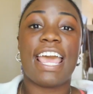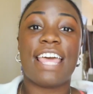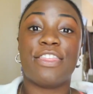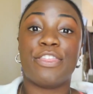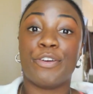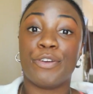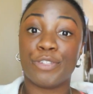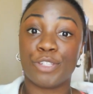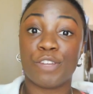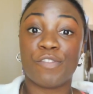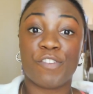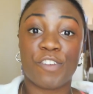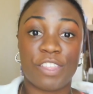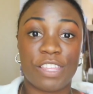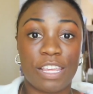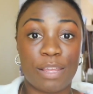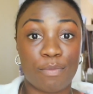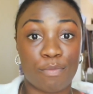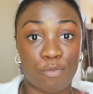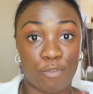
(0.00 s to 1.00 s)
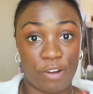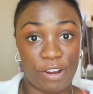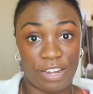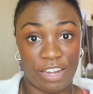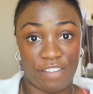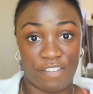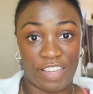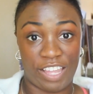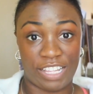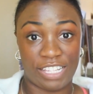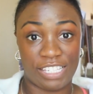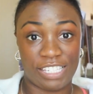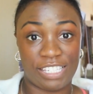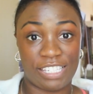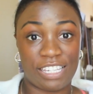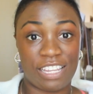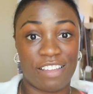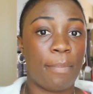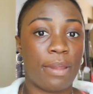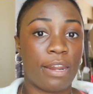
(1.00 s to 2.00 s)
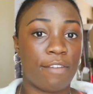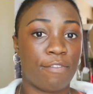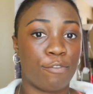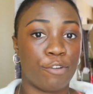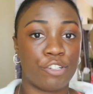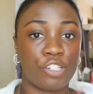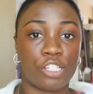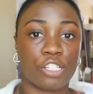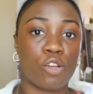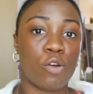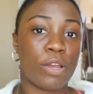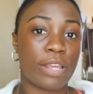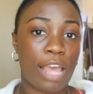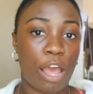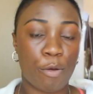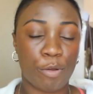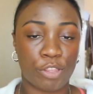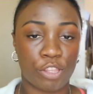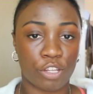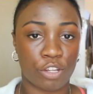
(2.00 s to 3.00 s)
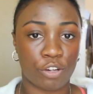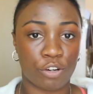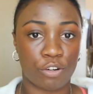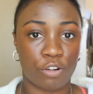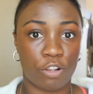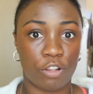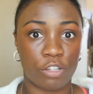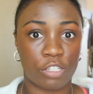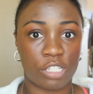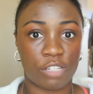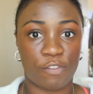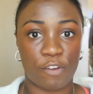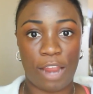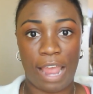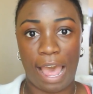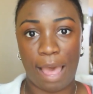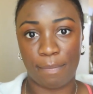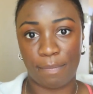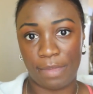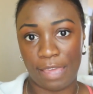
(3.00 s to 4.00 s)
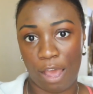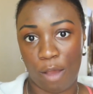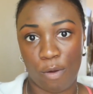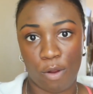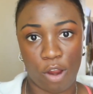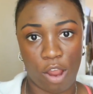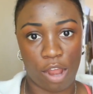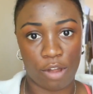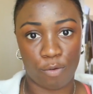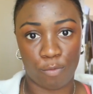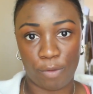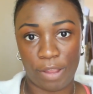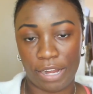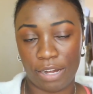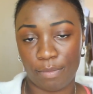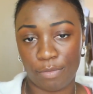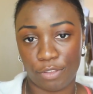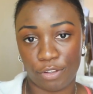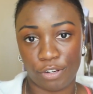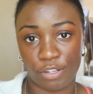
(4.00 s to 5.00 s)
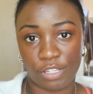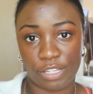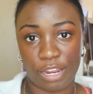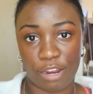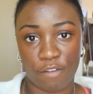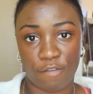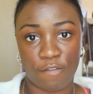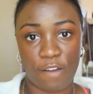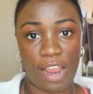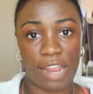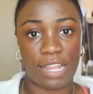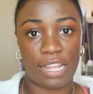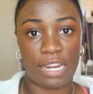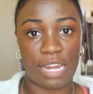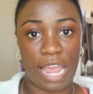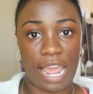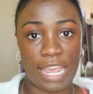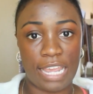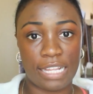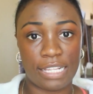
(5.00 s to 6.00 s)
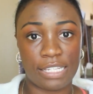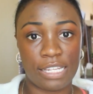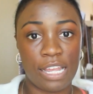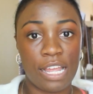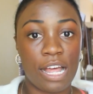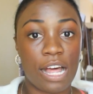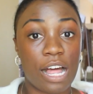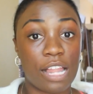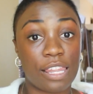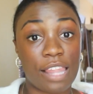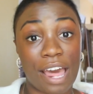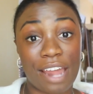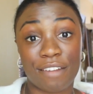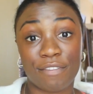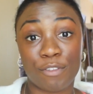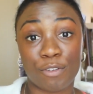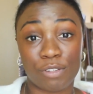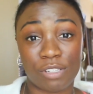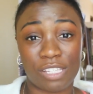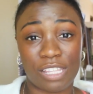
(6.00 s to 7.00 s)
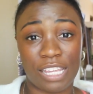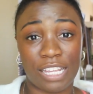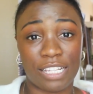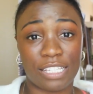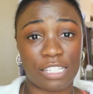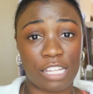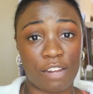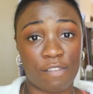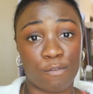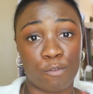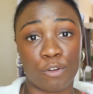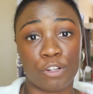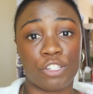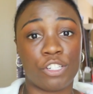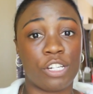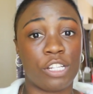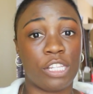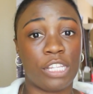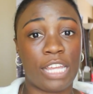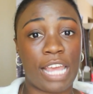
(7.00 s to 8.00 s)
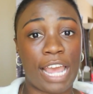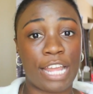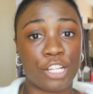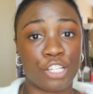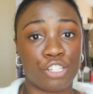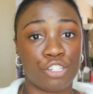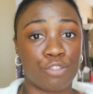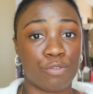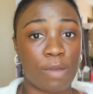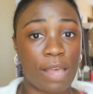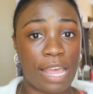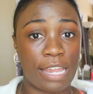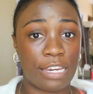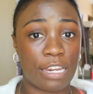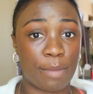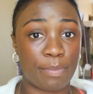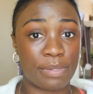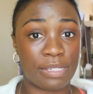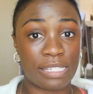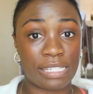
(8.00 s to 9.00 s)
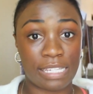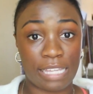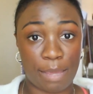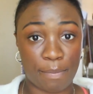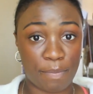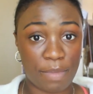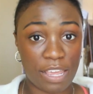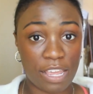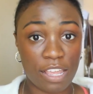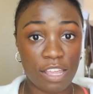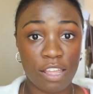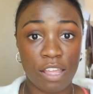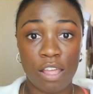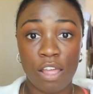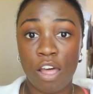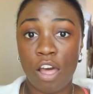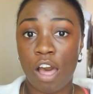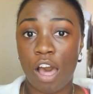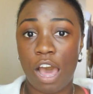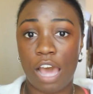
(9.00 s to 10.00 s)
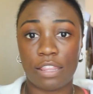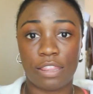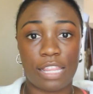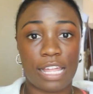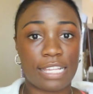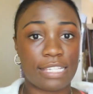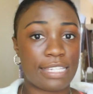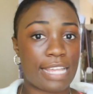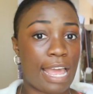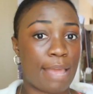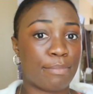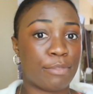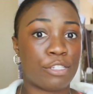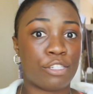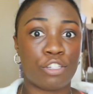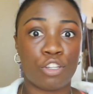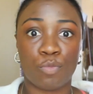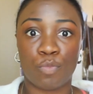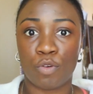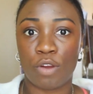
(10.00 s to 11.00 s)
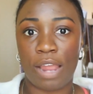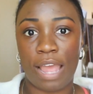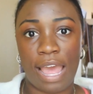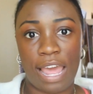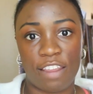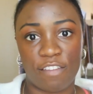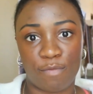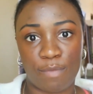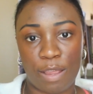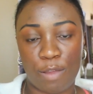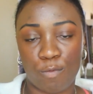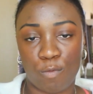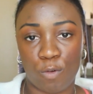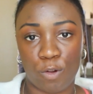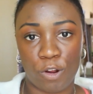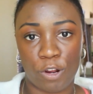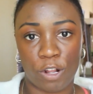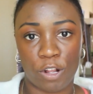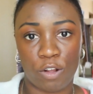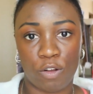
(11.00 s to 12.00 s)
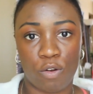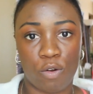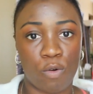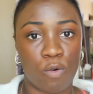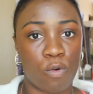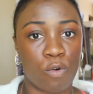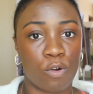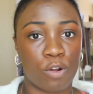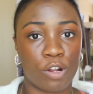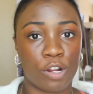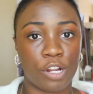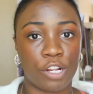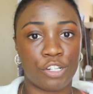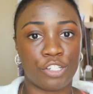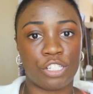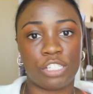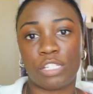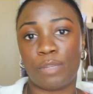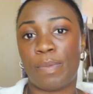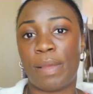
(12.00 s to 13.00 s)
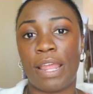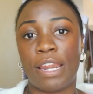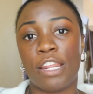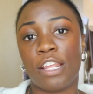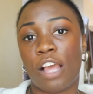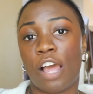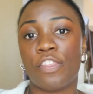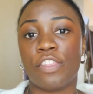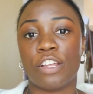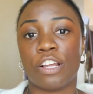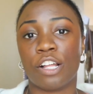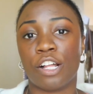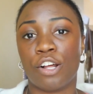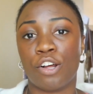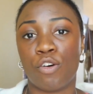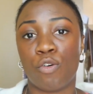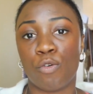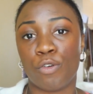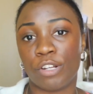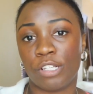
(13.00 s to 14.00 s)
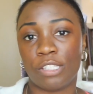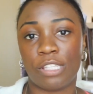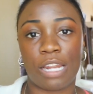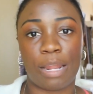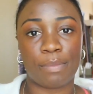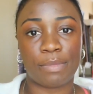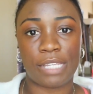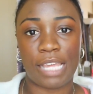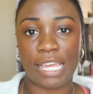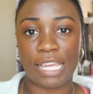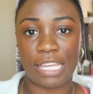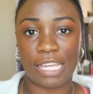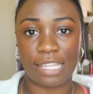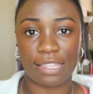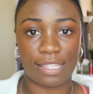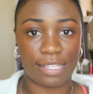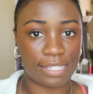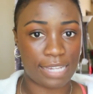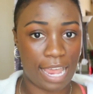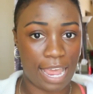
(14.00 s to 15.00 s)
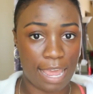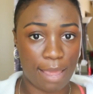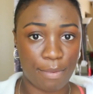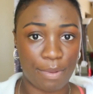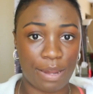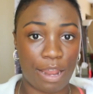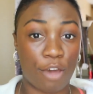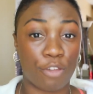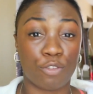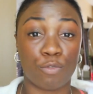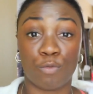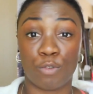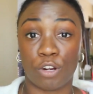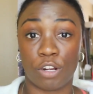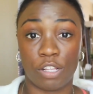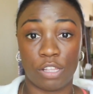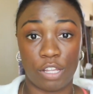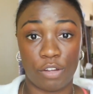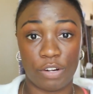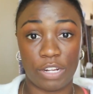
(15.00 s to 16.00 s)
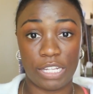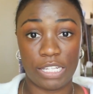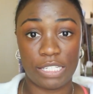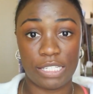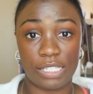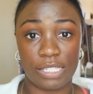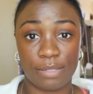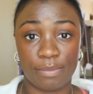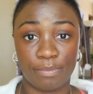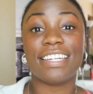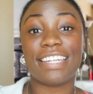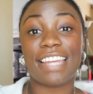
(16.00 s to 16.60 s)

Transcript: And those are for the important events. But if we're just going out with the girls for happy hour on a random Thursday or Friday night, a lot of those things, unfortunately, I do end up skipping unless I'm super ahead of my work, or just depending on the course that I'm taking at the time and how the workload is.